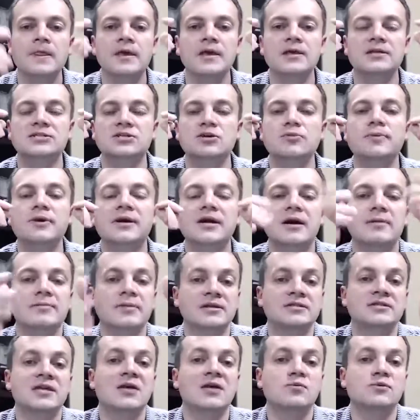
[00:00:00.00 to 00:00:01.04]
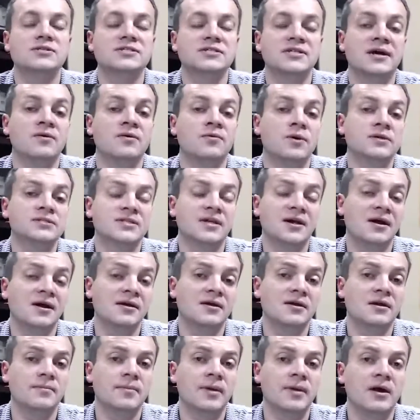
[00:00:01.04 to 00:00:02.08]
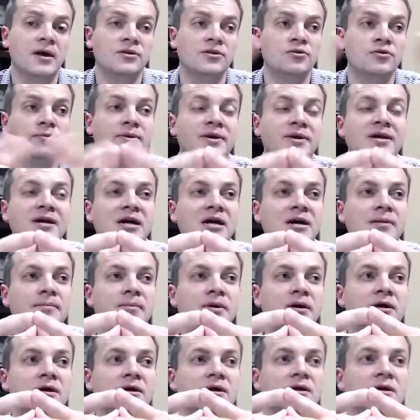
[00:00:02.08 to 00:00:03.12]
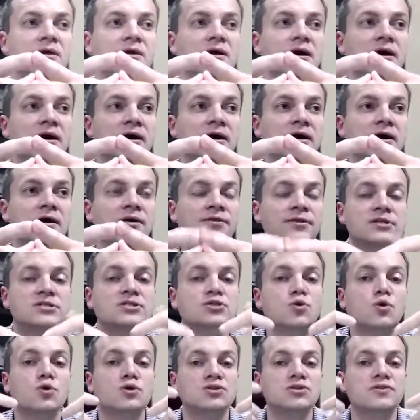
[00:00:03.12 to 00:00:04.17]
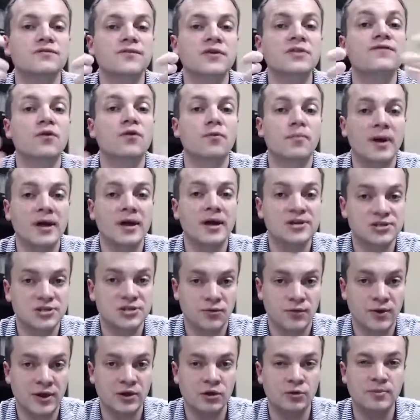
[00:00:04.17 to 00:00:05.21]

is you become, like Dave was talking about, you become the source of information, right?